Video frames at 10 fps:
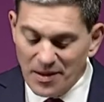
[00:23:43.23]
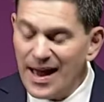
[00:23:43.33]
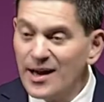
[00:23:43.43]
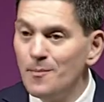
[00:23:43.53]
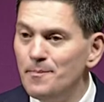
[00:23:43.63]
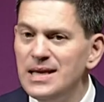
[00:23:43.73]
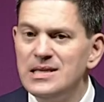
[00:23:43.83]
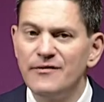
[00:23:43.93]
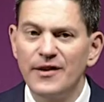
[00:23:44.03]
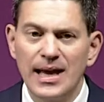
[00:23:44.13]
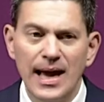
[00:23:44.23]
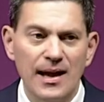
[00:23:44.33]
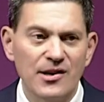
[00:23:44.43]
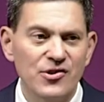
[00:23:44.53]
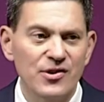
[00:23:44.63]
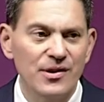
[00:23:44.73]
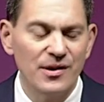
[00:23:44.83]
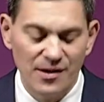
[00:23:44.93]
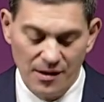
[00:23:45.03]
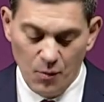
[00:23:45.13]
But they're competing for cash
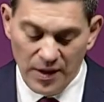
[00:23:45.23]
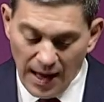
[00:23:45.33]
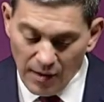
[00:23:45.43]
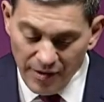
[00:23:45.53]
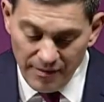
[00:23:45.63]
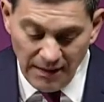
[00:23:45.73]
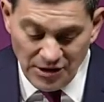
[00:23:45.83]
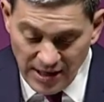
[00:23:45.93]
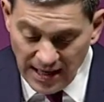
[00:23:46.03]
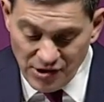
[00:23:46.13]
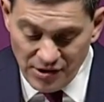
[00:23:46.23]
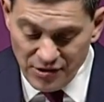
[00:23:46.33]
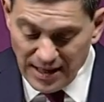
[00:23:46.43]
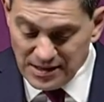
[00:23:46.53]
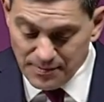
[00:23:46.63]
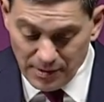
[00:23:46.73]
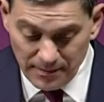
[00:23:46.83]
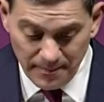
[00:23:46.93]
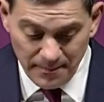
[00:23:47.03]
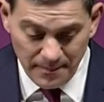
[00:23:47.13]
with health, education,
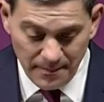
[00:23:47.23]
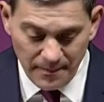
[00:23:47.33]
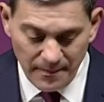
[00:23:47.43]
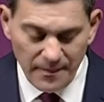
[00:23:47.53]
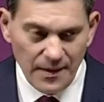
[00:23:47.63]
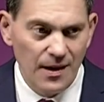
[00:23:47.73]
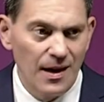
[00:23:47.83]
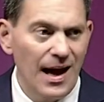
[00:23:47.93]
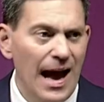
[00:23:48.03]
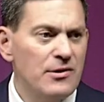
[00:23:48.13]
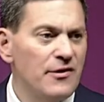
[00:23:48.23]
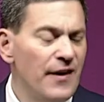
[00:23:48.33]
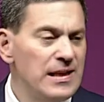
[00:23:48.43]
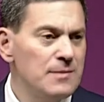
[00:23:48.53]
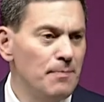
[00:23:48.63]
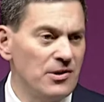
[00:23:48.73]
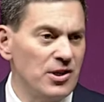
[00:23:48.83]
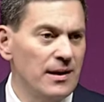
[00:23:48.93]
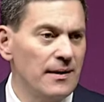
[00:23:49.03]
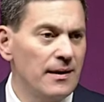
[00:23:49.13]
transport. Our defense
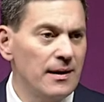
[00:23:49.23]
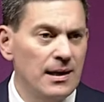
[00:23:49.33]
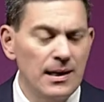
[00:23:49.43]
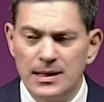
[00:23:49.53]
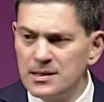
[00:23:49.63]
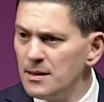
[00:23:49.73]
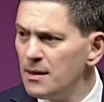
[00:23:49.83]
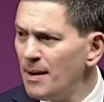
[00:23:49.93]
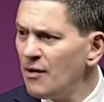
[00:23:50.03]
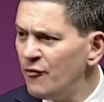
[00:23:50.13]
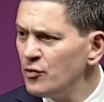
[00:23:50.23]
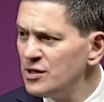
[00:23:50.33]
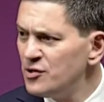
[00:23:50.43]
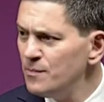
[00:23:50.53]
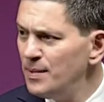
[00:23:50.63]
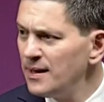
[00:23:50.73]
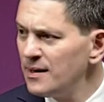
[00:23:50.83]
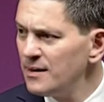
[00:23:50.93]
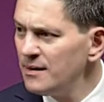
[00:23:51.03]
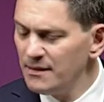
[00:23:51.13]
budget is about 42
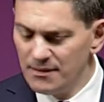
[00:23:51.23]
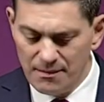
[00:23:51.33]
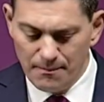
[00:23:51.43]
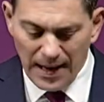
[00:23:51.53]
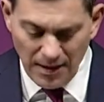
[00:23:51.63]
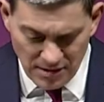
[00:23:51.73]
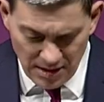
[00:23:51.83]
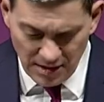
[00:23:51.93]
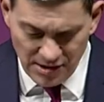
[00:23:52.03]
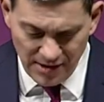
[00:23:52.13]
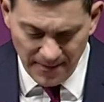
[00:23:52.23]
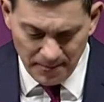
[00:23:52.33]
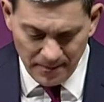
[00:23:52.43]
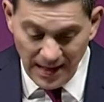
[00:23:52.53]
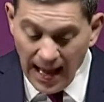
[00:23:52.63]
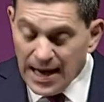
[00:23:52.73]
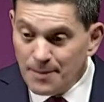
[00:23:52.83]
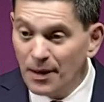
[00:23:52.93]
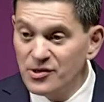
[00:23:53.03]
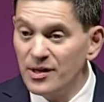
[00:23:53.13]
billion pounds last year. The
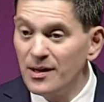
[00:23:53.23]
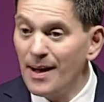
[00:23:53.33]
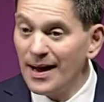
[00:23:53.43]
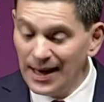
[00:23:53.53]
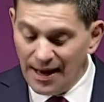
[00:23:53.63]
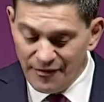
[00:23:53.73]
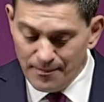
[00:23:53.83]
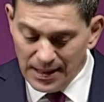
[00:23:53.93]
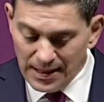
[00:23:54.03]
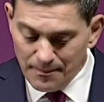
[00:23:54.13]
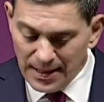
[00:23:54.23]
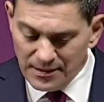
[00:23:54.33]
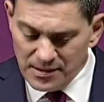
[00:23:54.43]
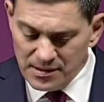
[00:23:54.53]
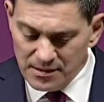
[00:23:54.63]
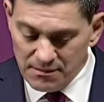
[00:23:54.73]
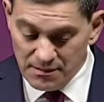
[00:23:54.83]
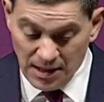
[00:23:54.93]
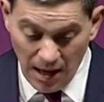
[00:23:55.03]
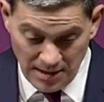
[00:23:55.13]
aid budget, about 11 billion pounds,
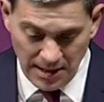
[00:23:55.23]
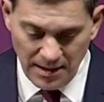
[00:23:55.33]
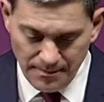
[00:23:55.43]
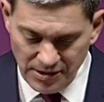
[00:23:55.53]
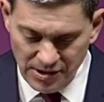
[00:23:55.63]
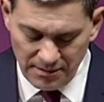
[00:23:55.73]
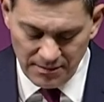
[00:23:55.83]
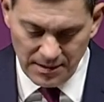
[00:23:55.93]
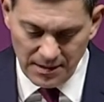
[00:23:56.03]
the cut aid budget.